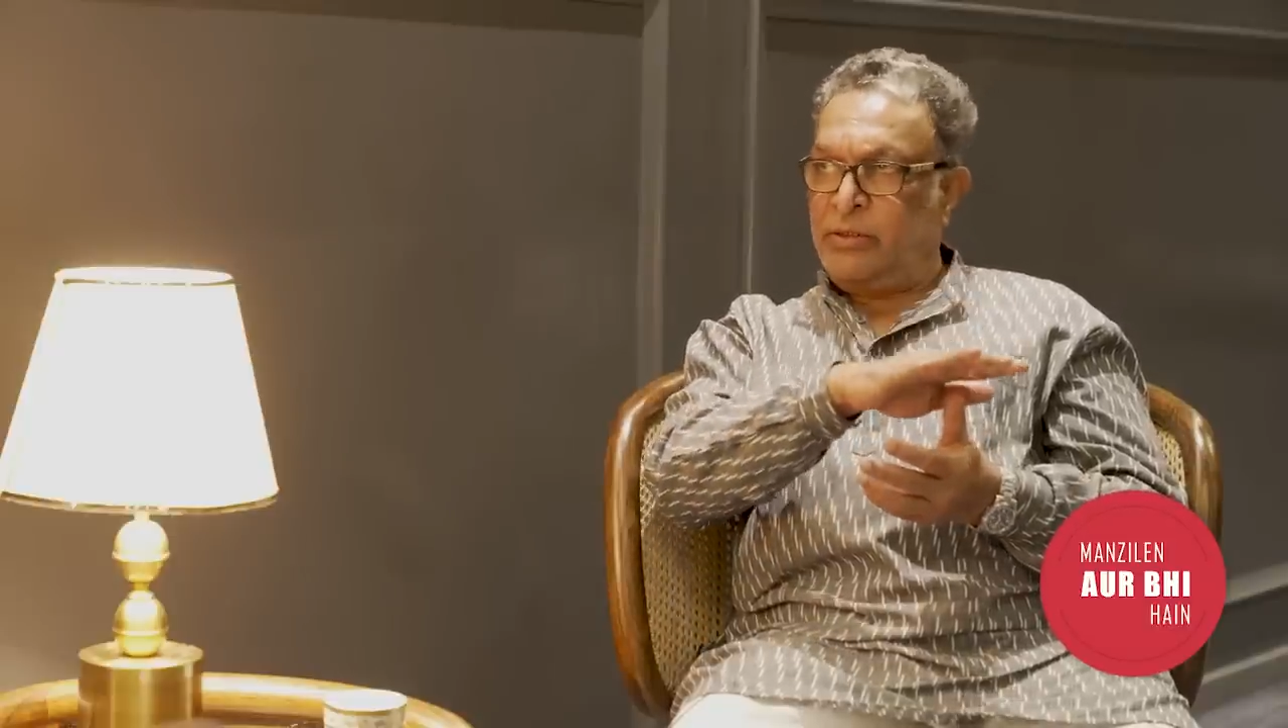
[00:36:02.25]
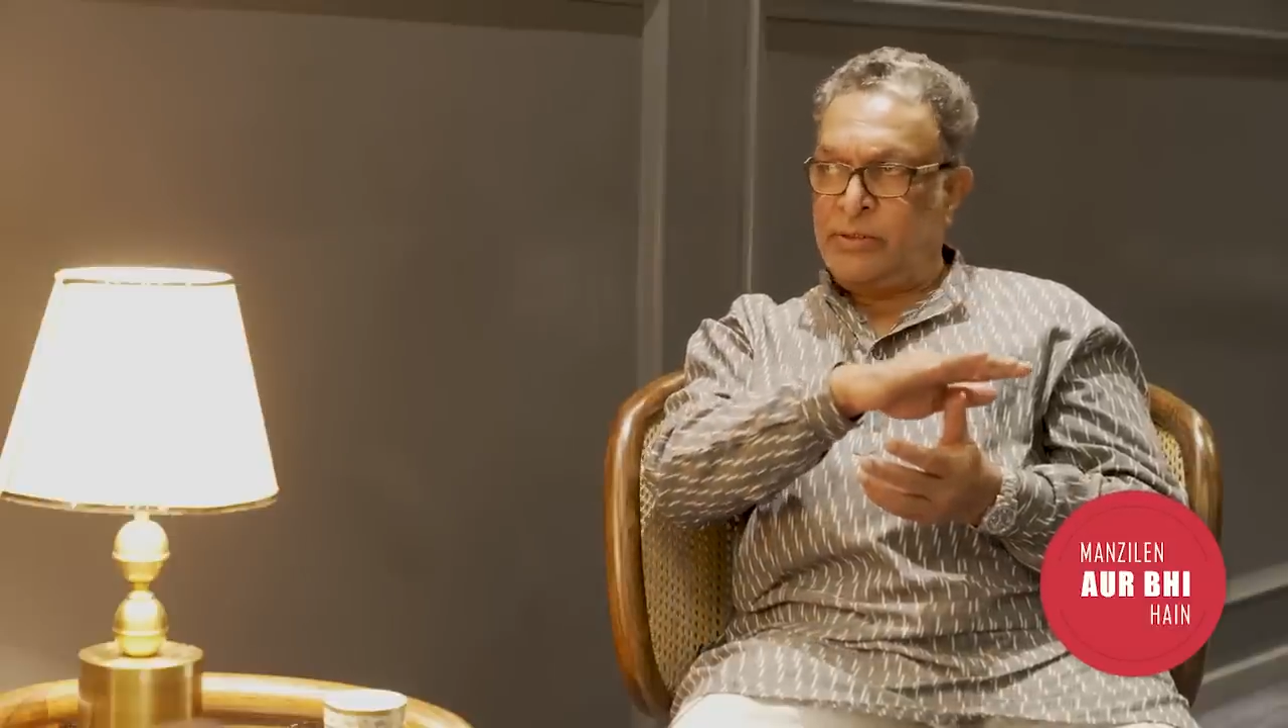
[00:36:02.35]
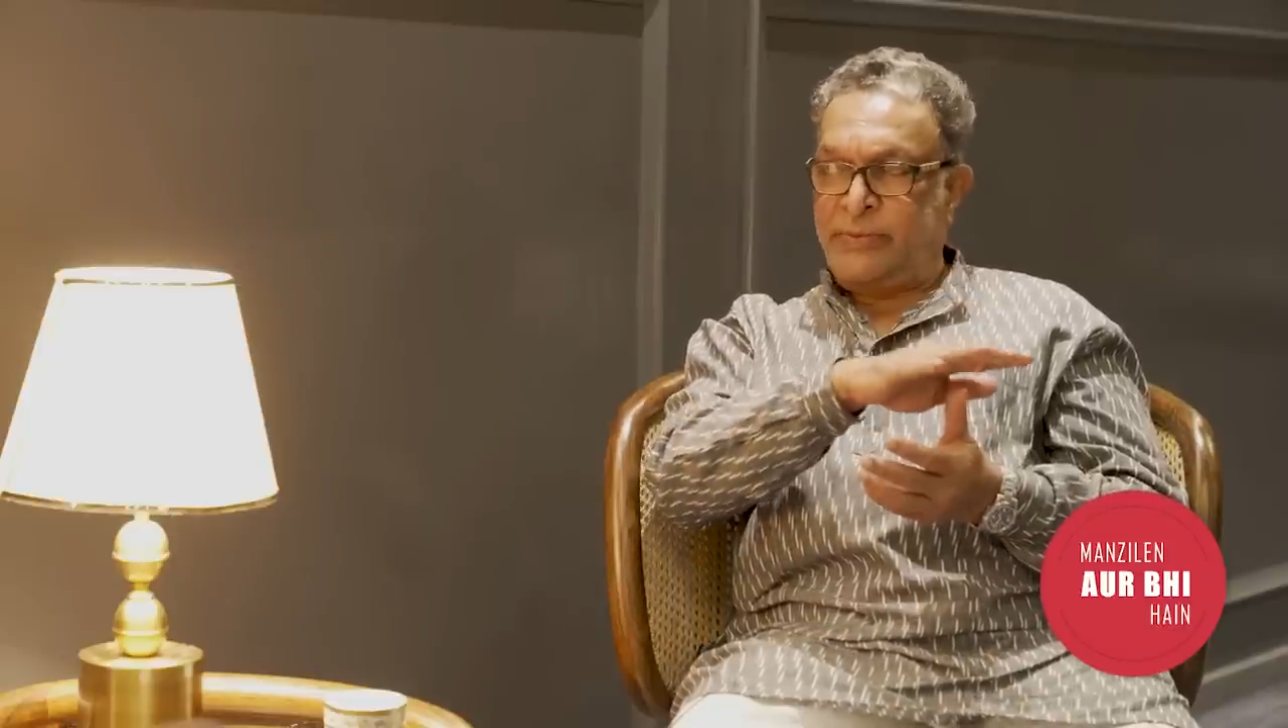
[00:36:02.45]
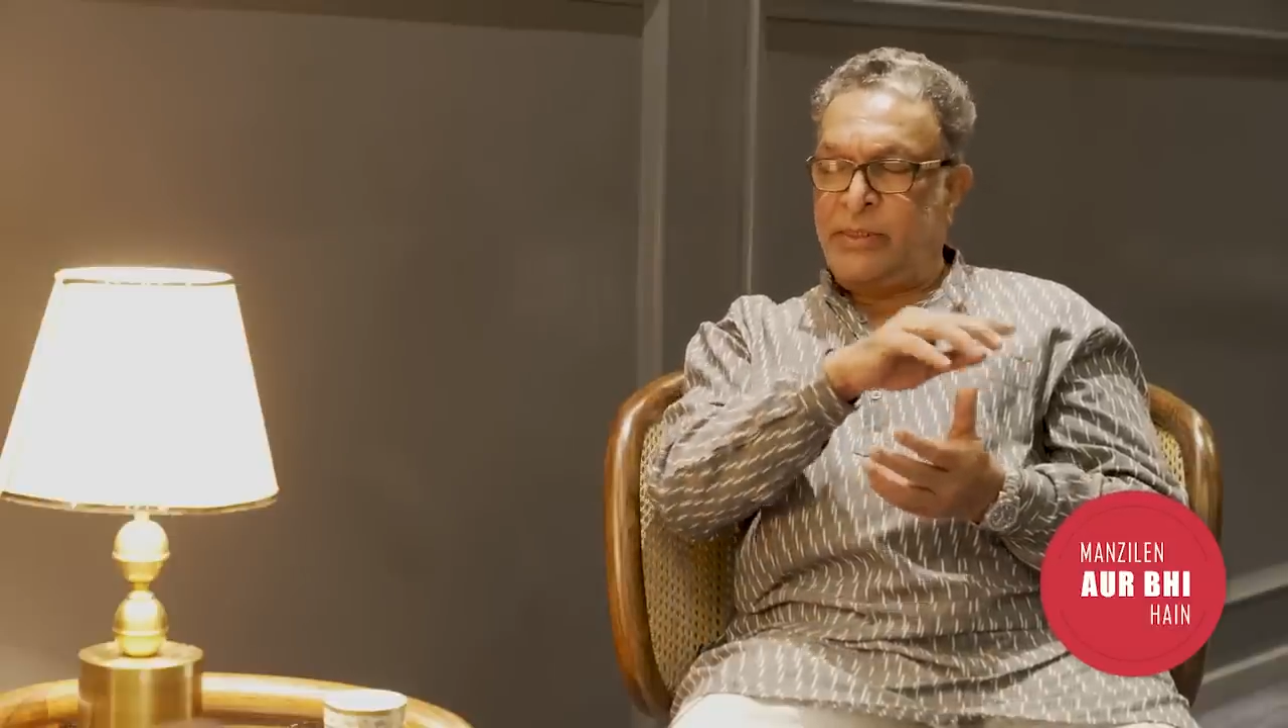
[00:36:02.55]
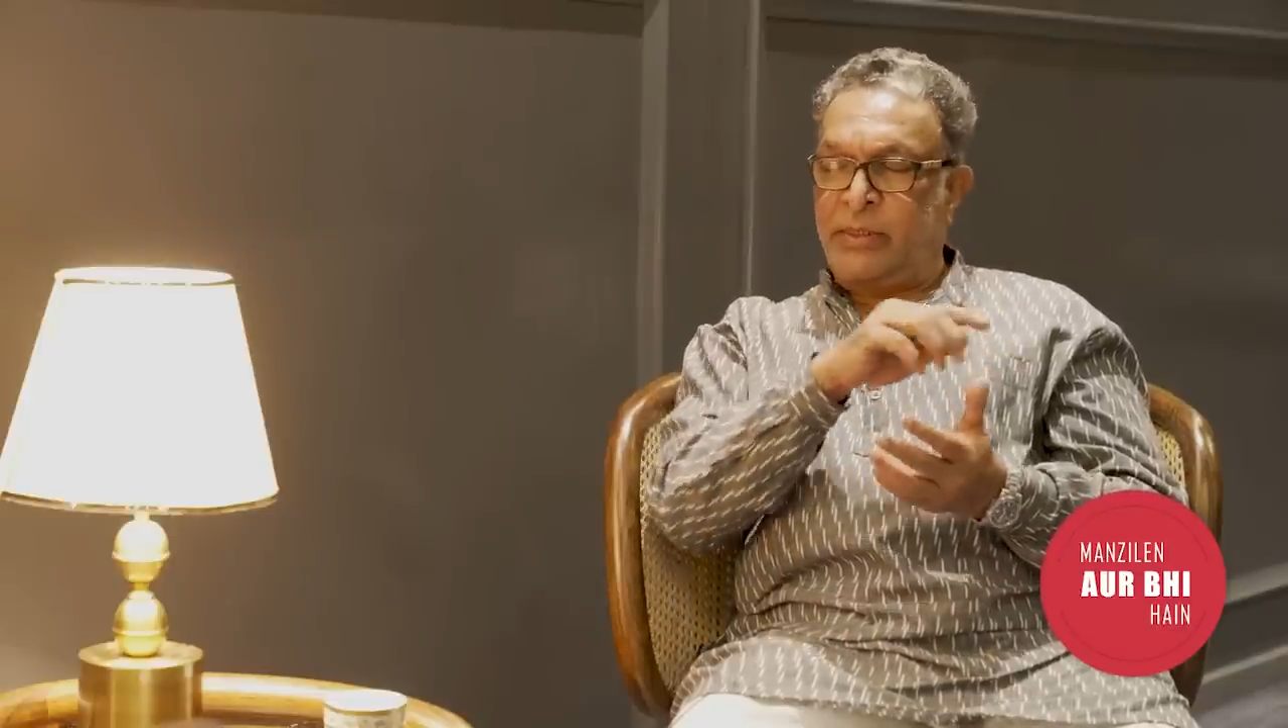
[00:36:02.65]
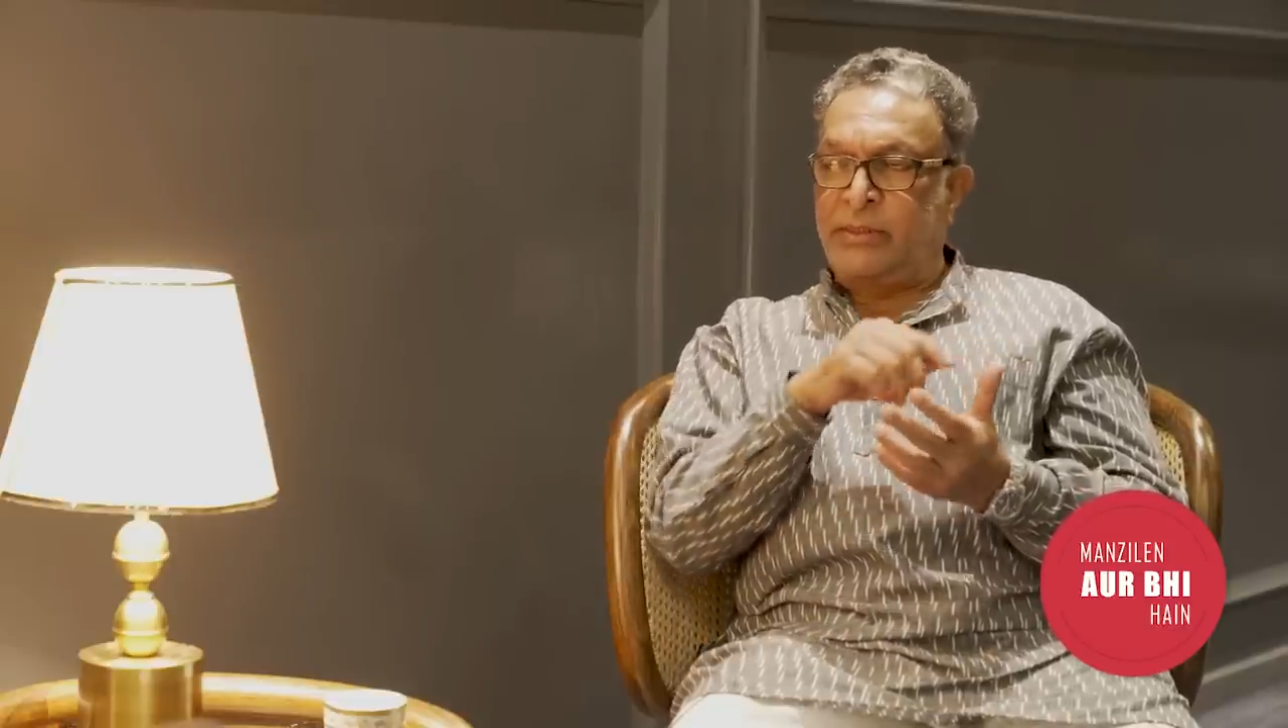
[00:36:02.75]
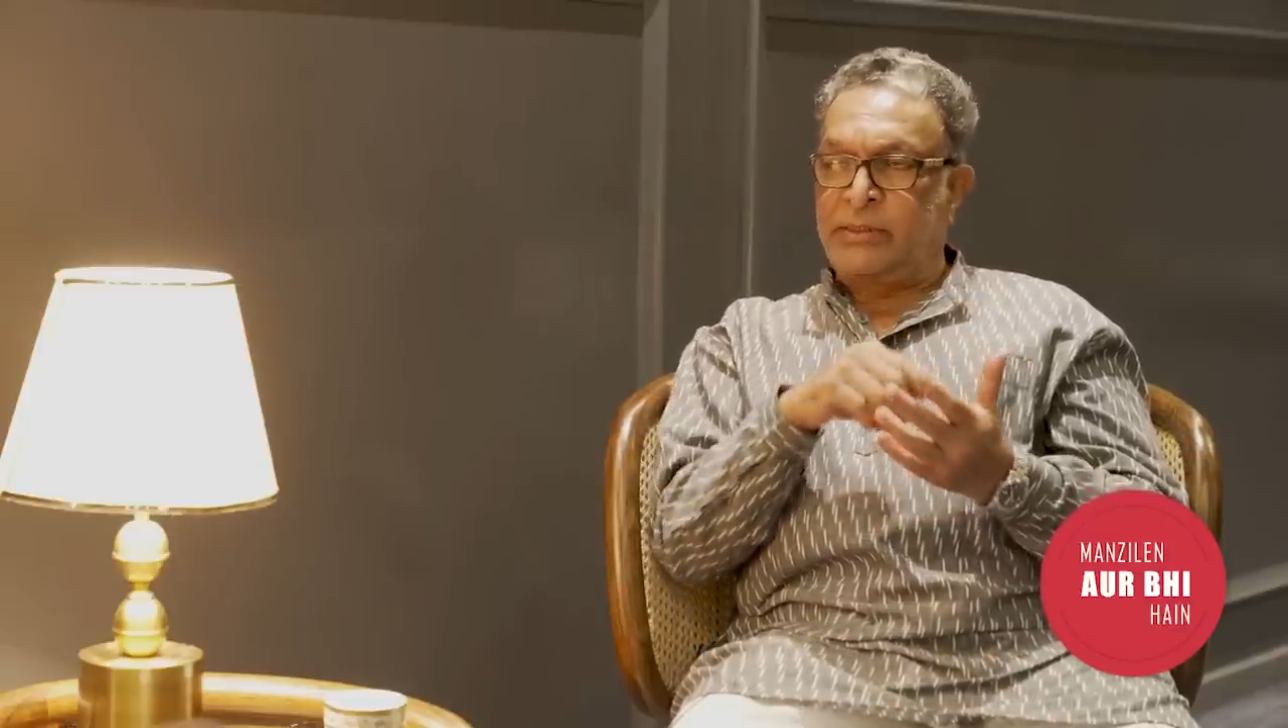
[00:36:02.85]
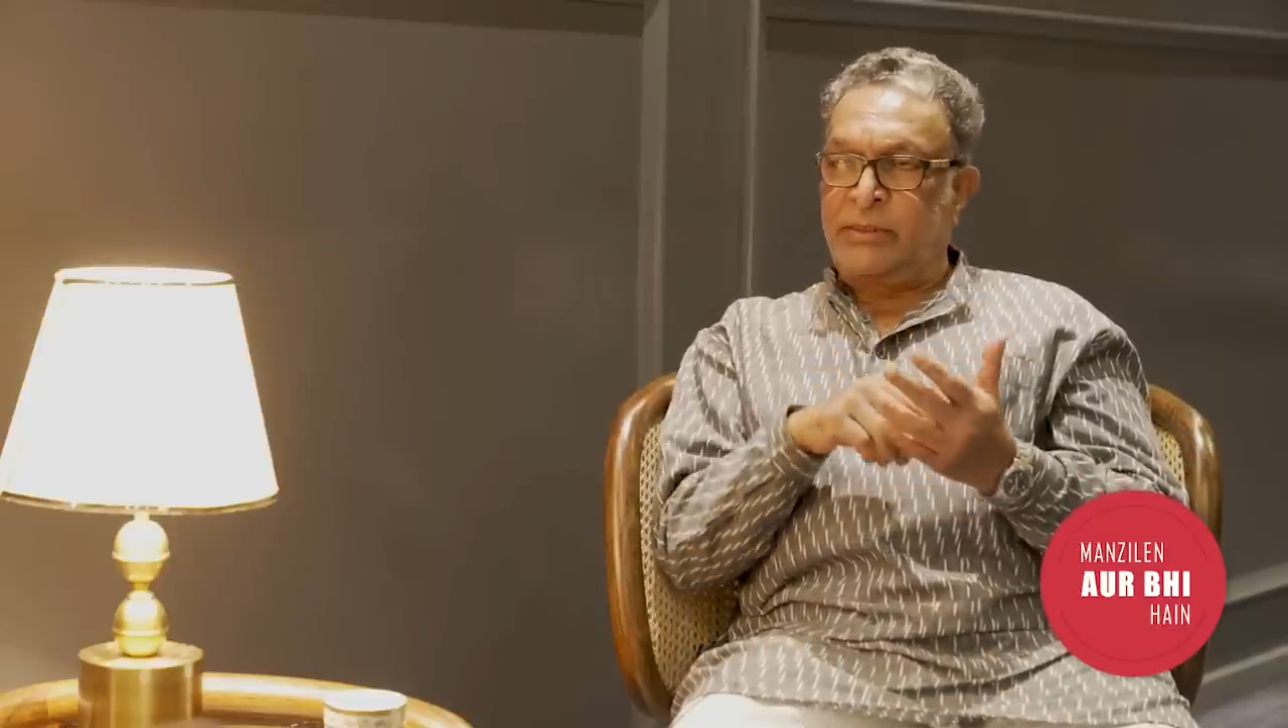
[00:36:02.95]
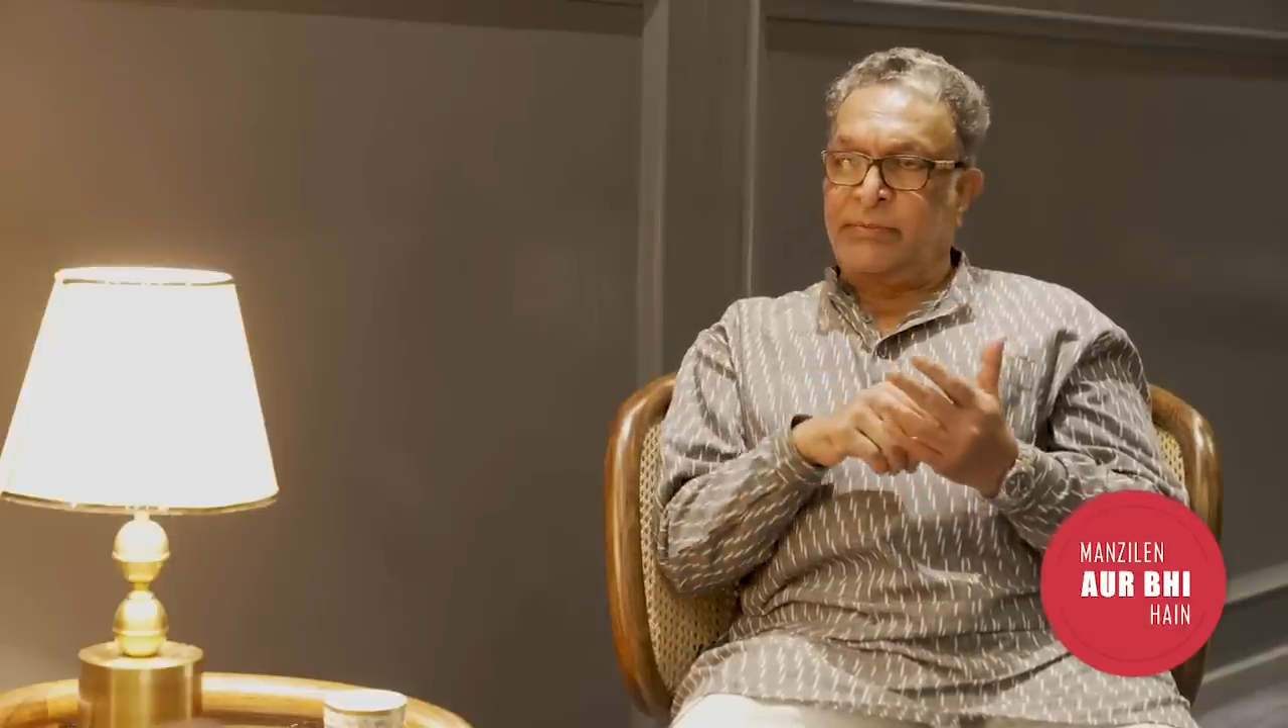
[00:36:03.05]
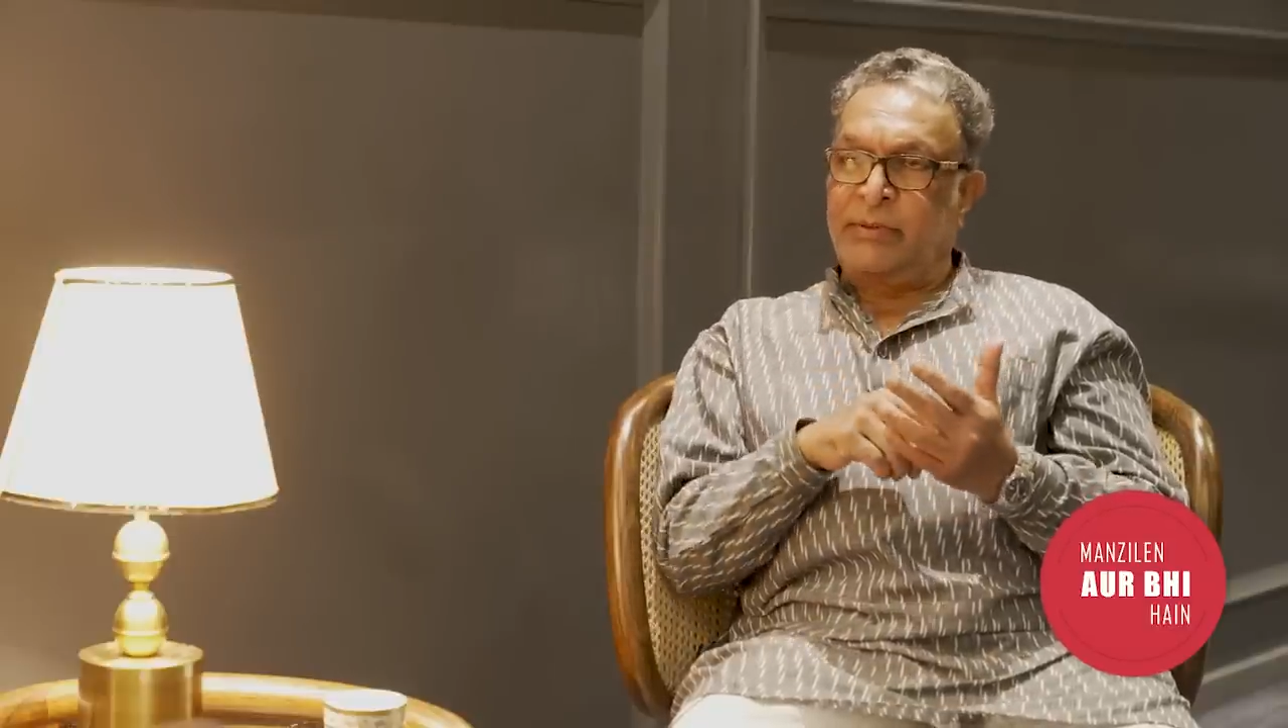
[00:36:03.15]
hospital
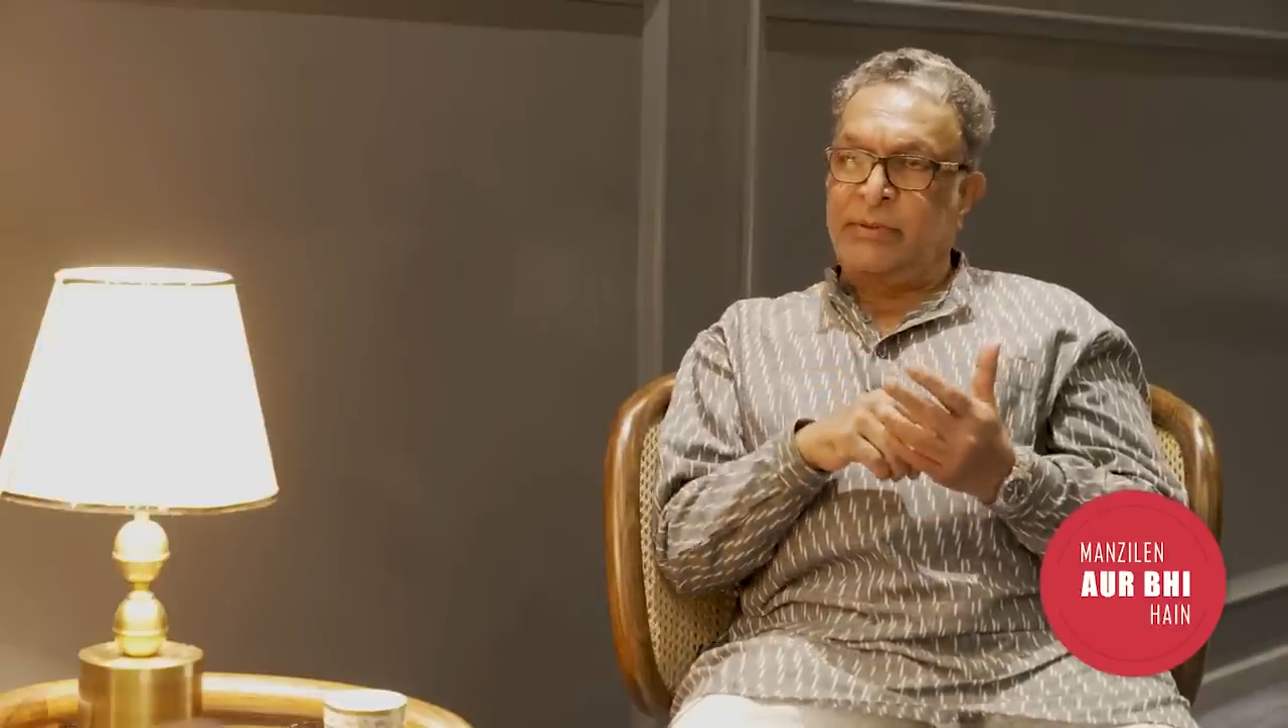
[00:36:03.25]
itself.